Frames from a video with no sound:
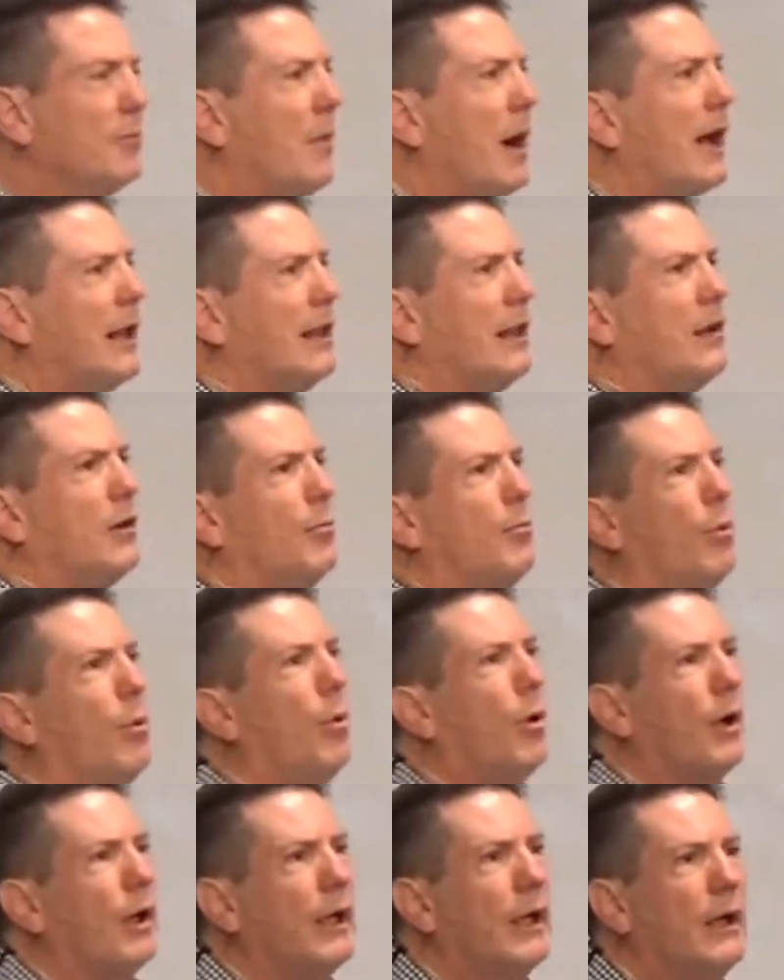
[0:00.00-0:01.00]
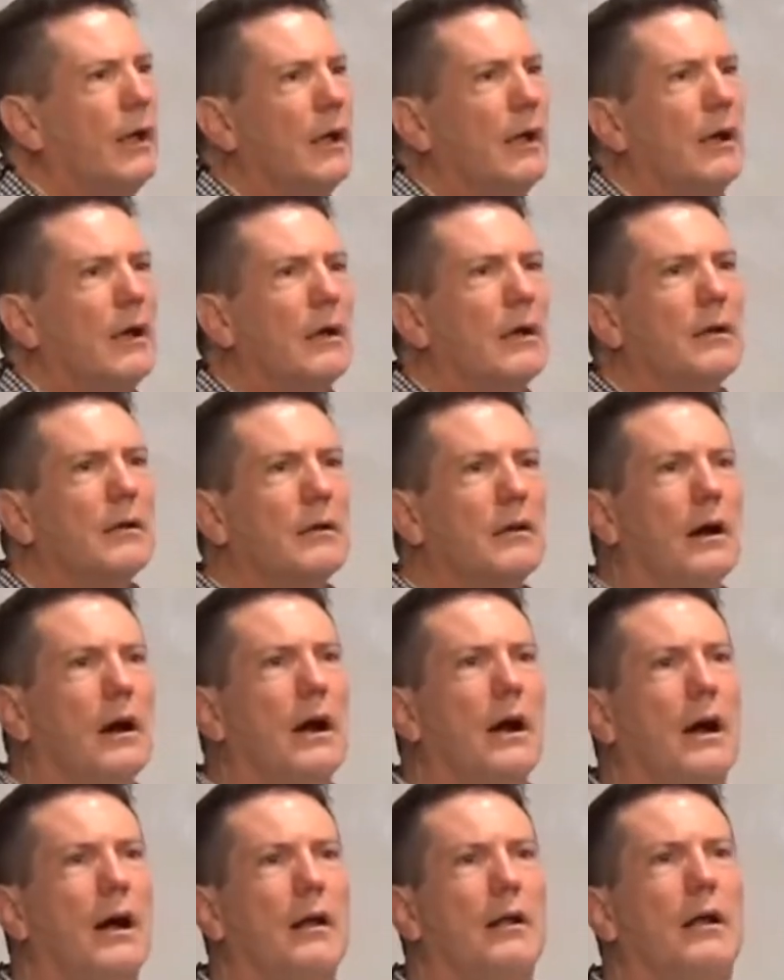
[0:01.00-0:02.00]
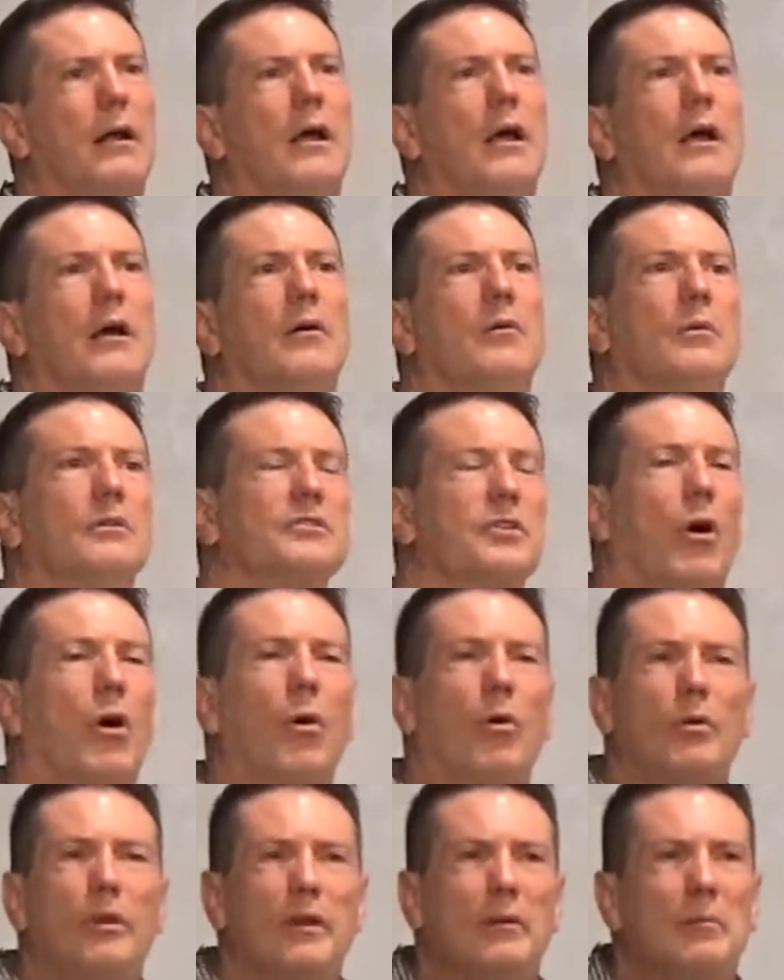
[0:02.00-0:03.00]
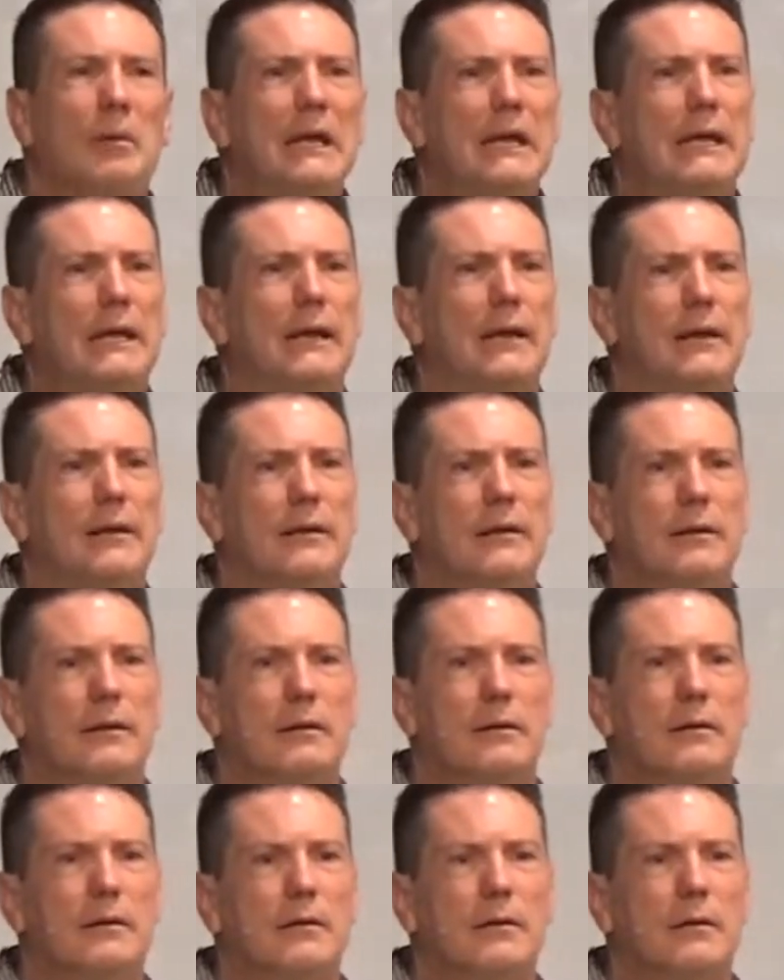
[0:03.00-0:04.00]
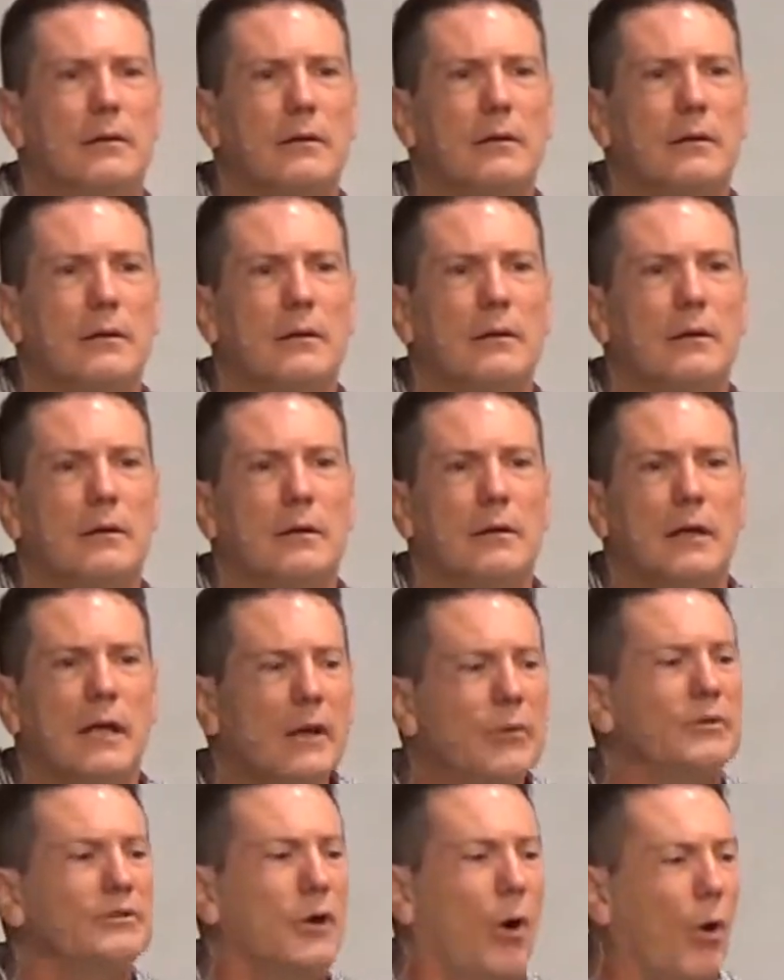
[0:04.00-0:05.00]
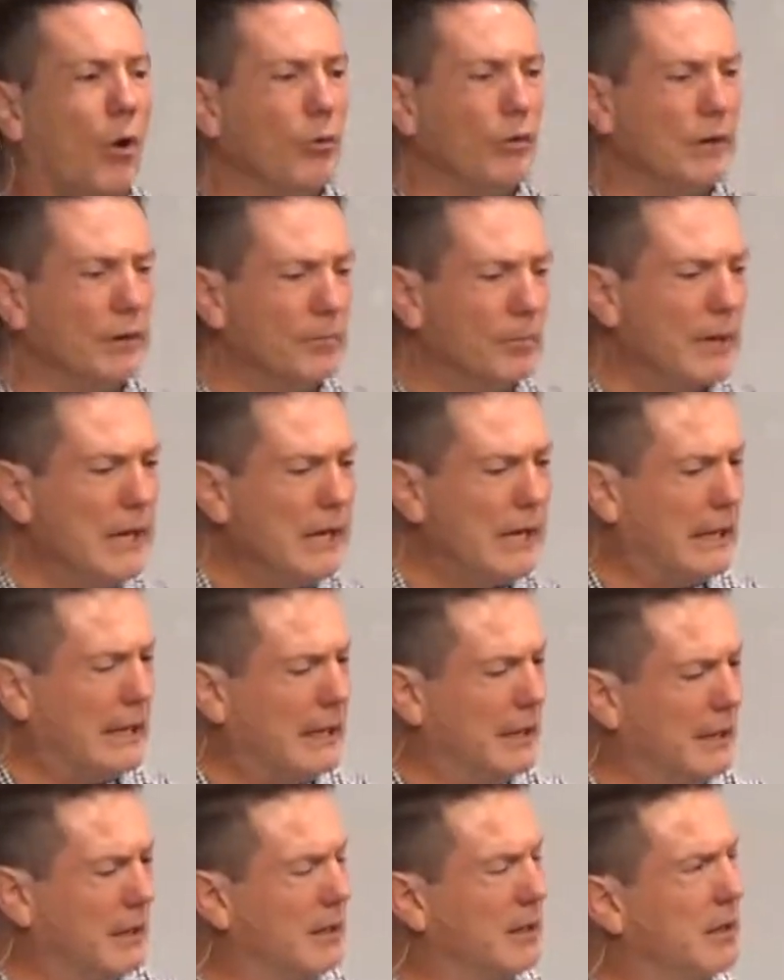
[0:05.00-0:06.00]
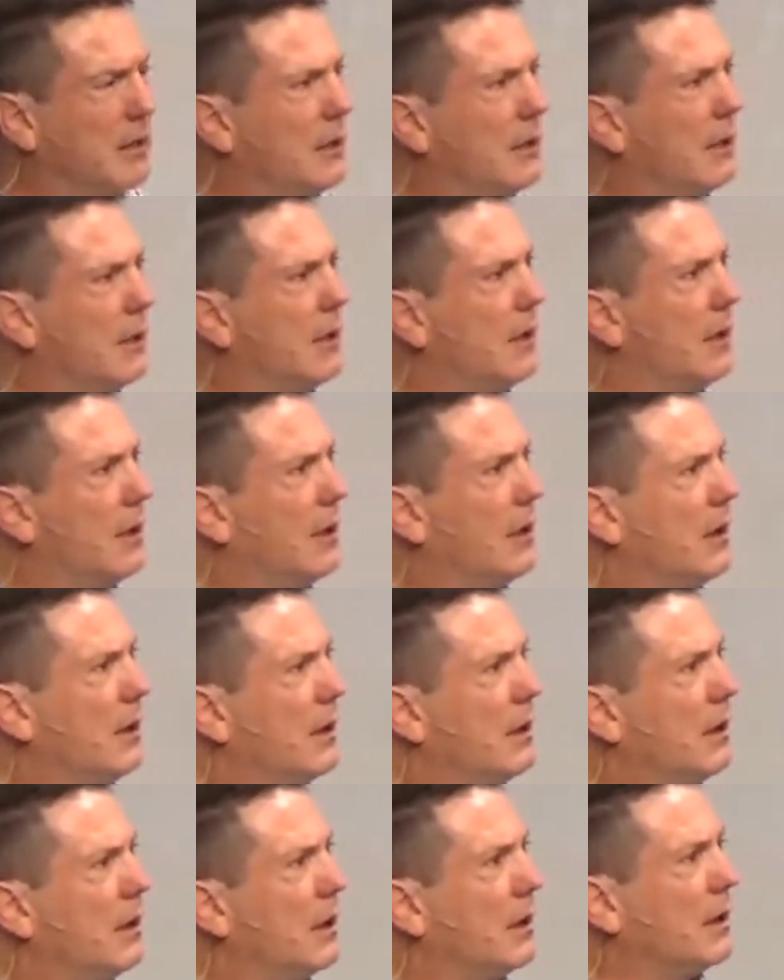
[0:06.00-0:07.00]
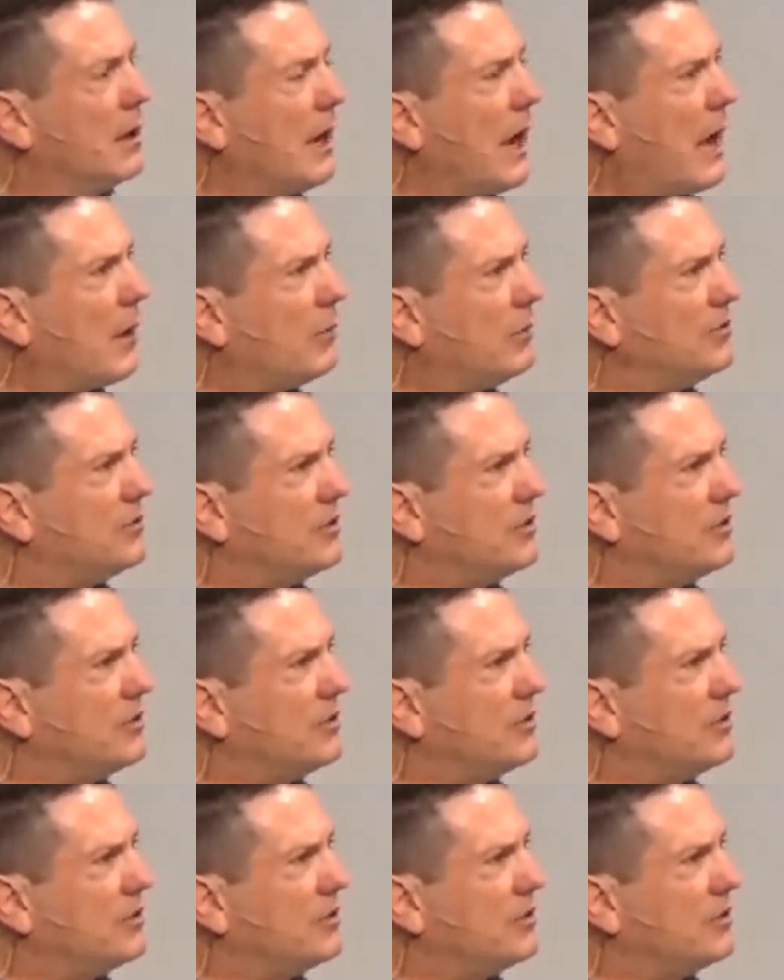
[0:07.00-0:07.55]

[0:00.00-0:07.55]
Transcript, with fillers: my little boy, God was holding me. He was holding me. And God was